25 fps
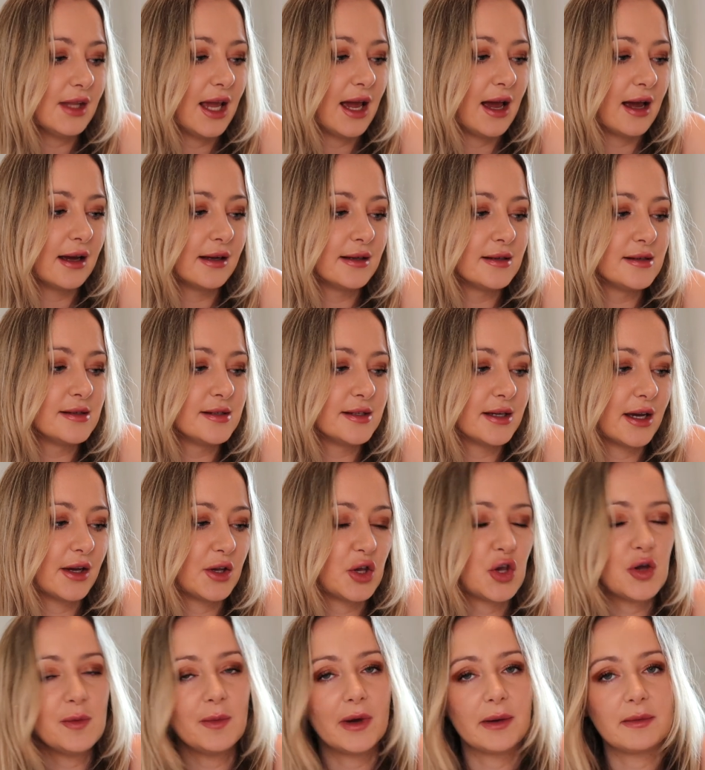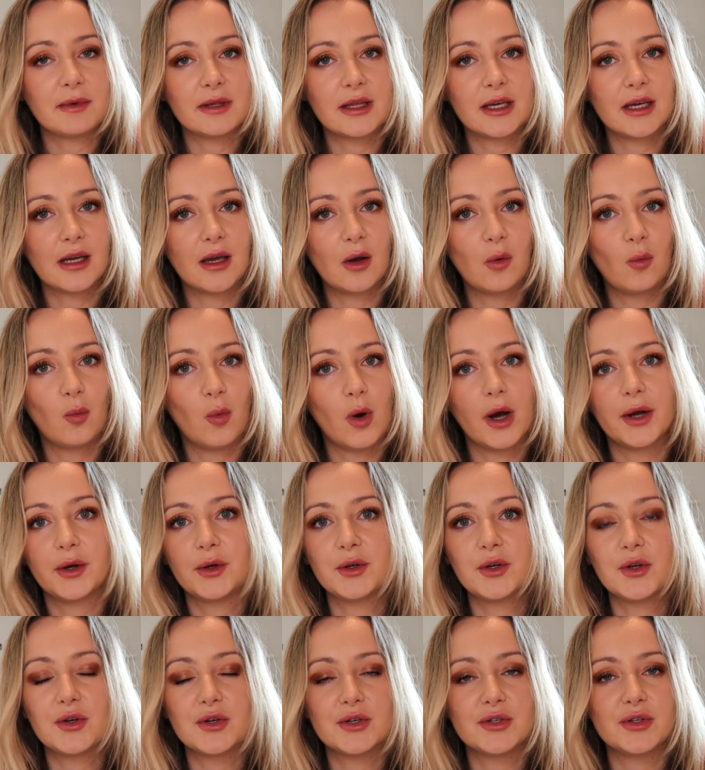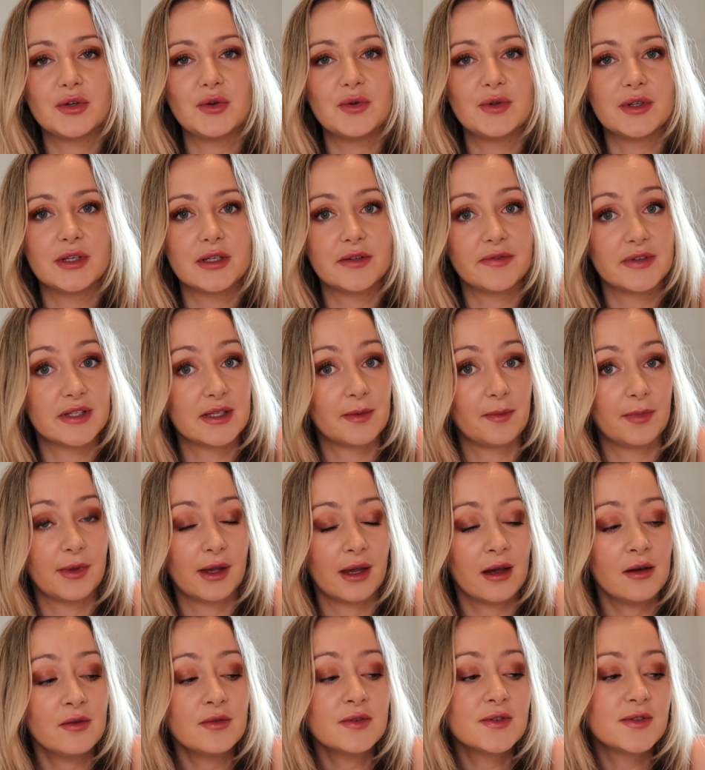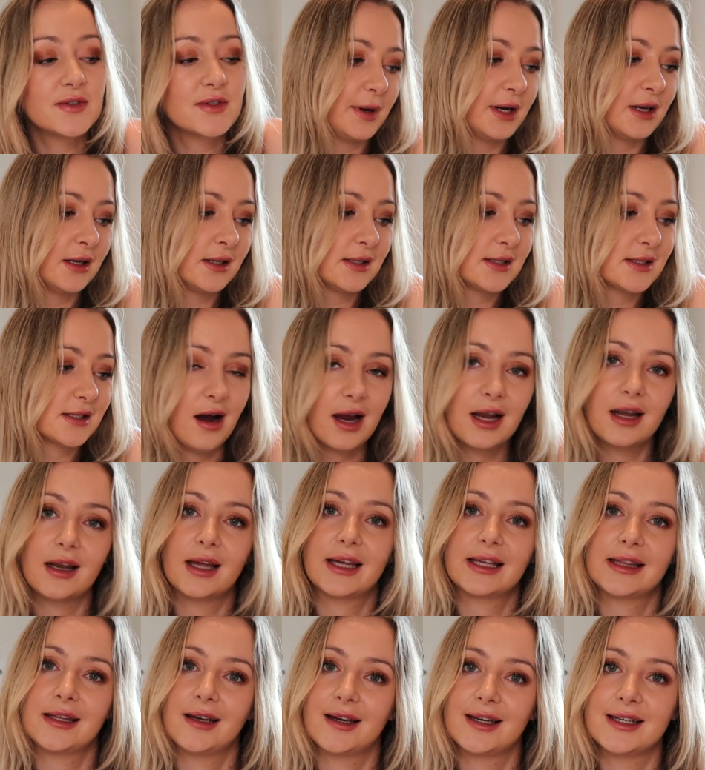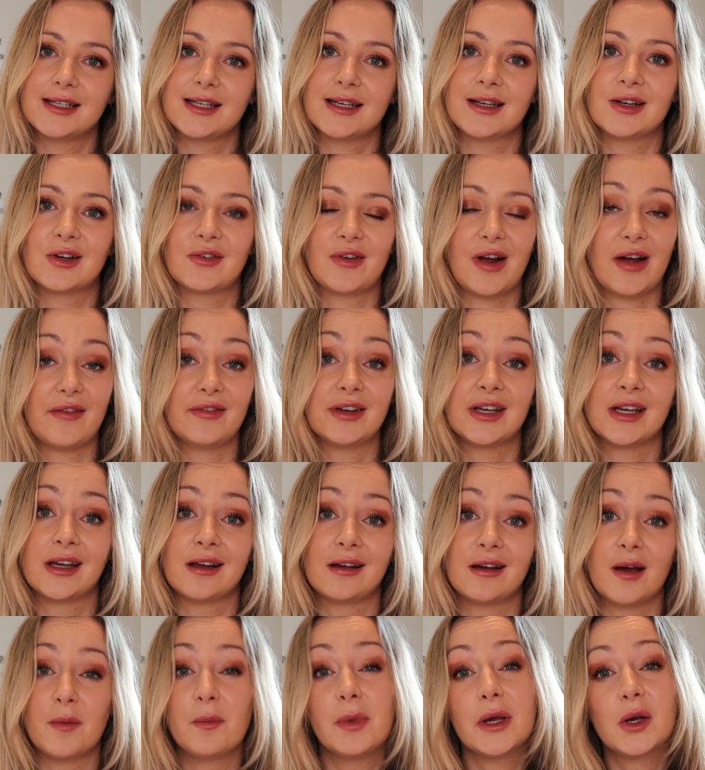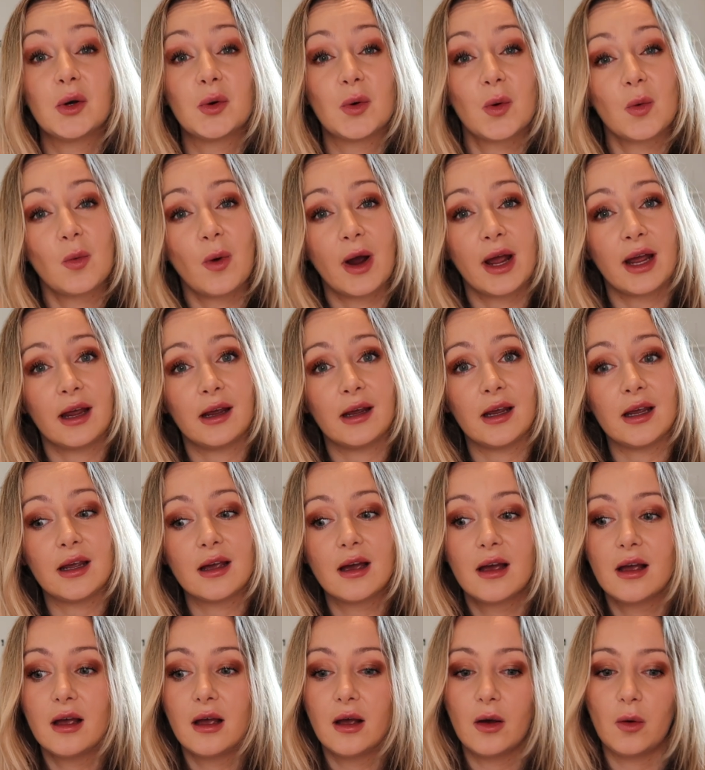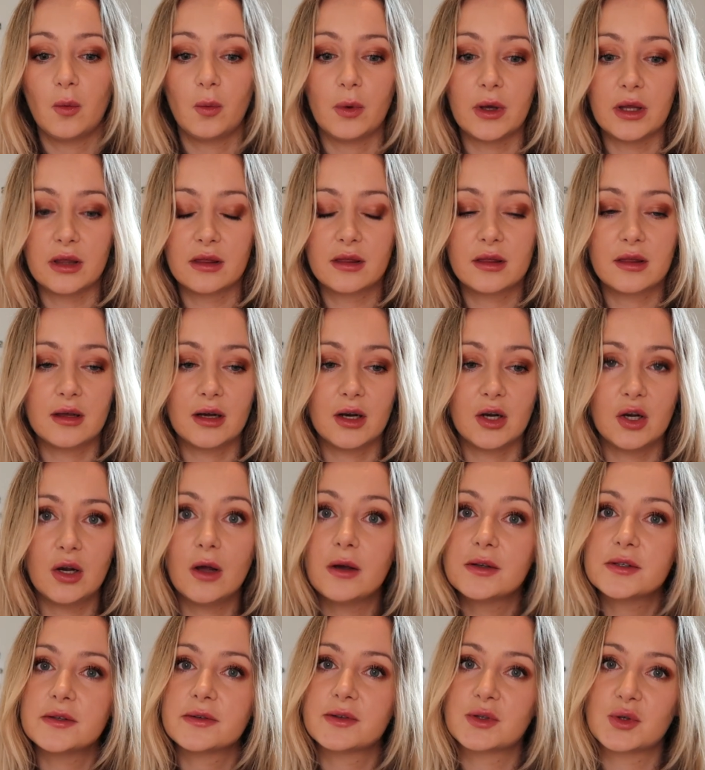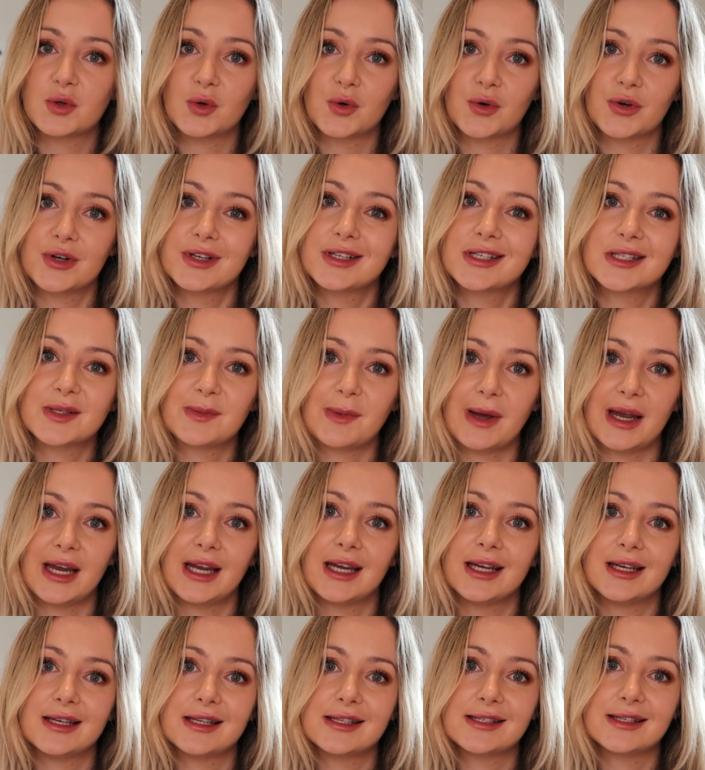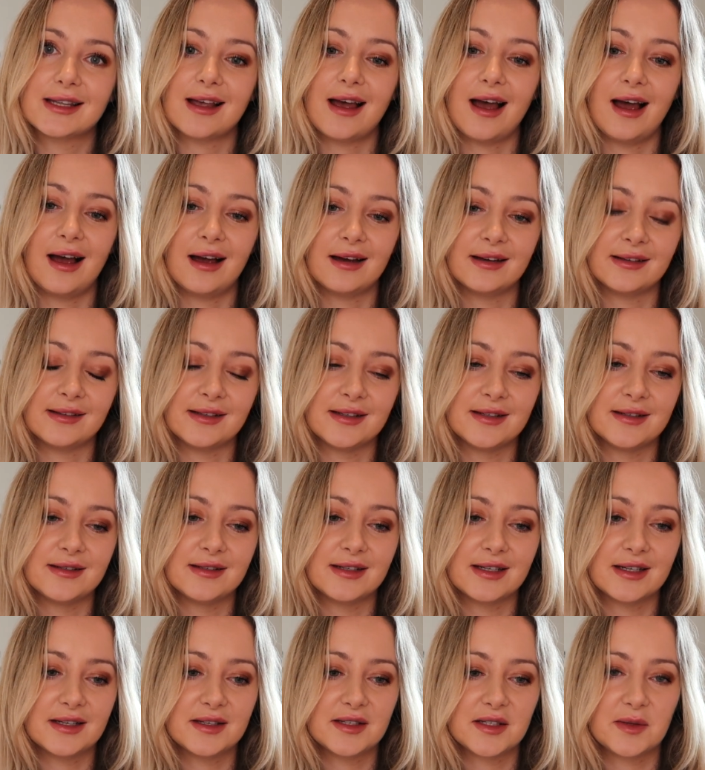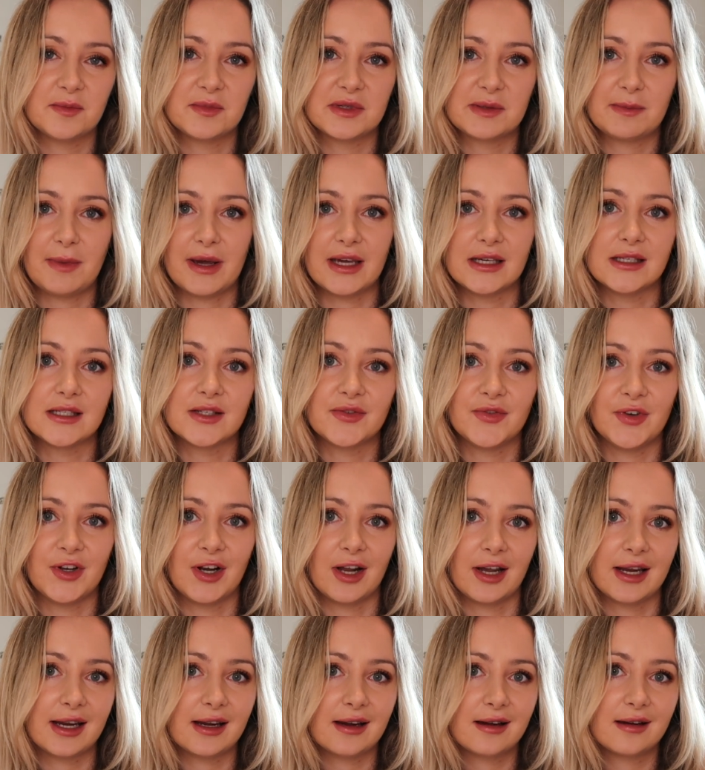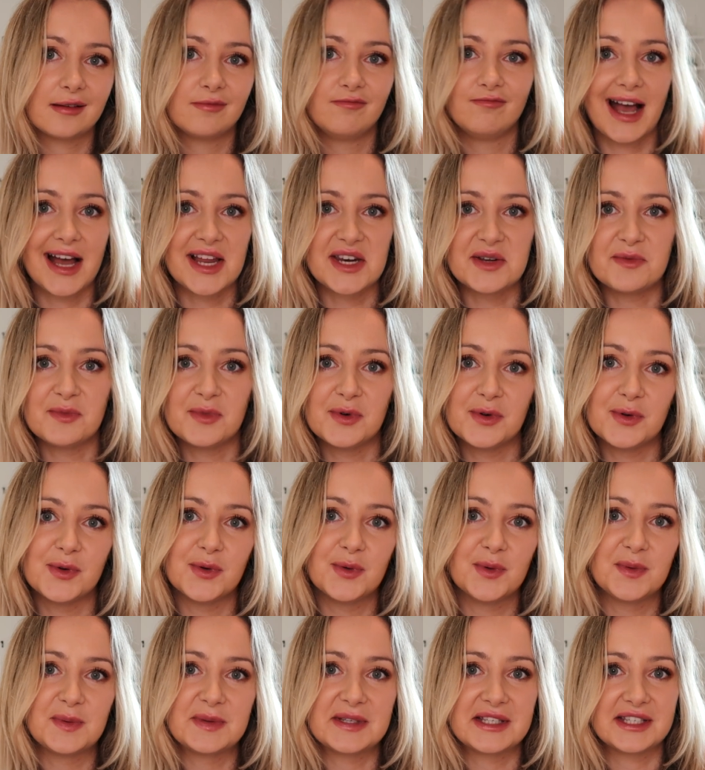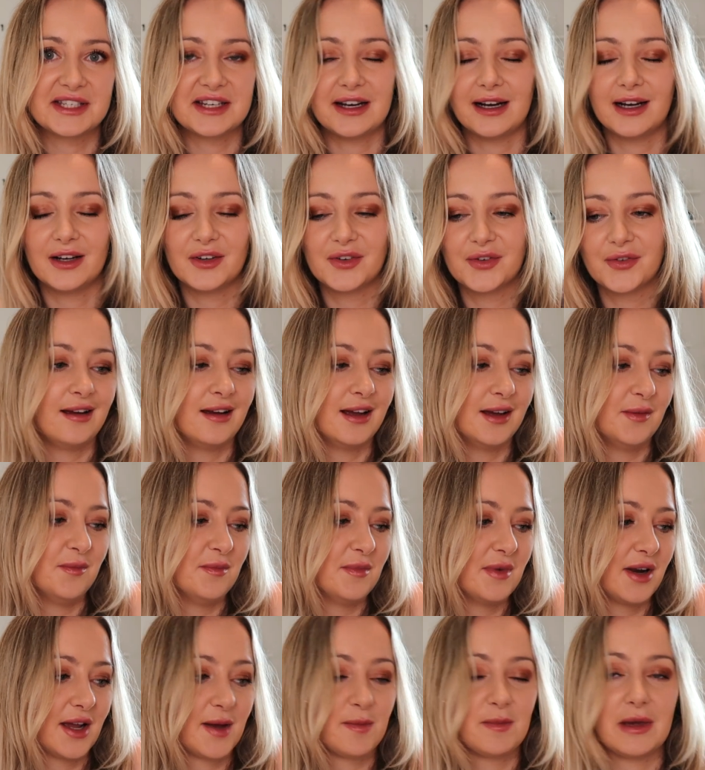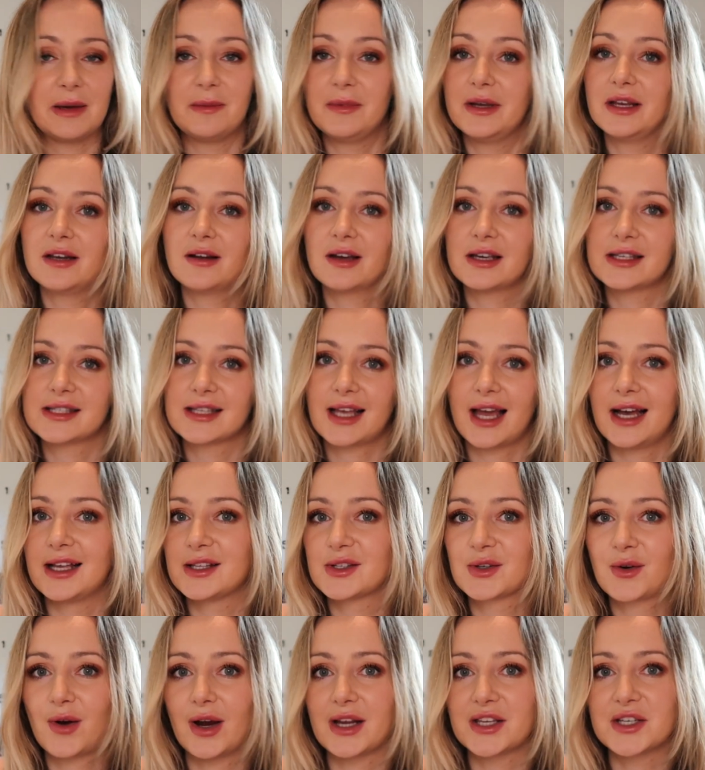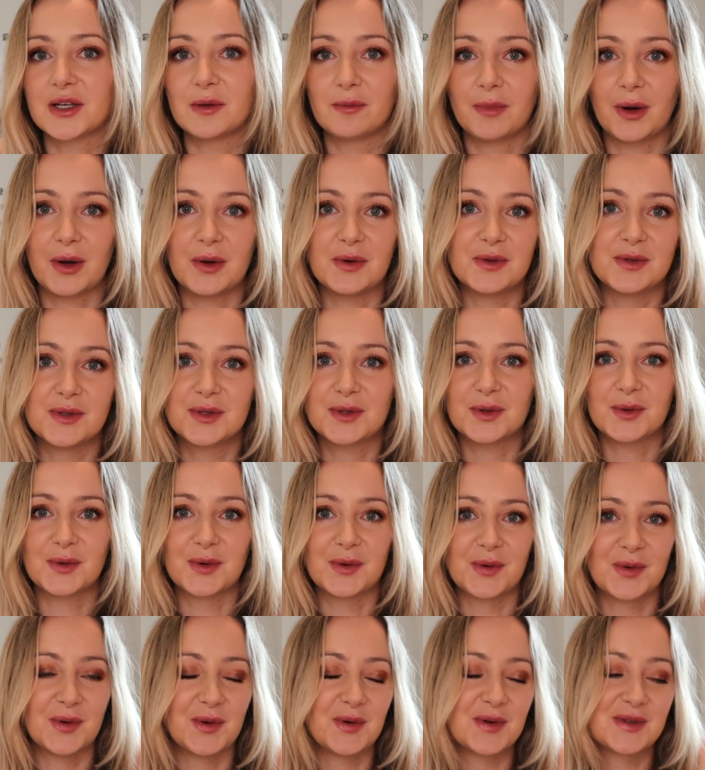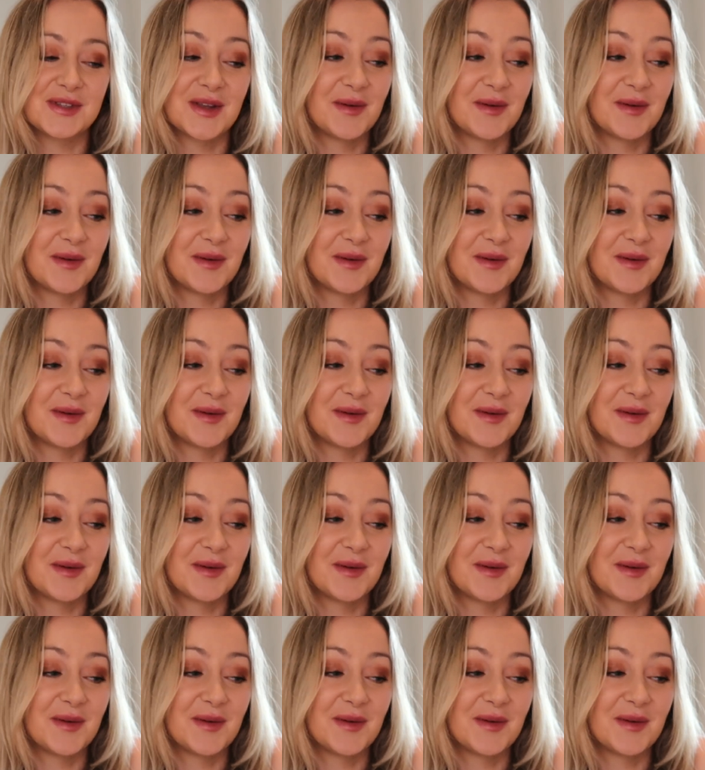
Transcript: And you might be thinking, why don't you just use it for something else? But I like the idea of having a big hallway with loads of storage space and some space for like animal stuff, um, like maybe a nice cat scratching post or, or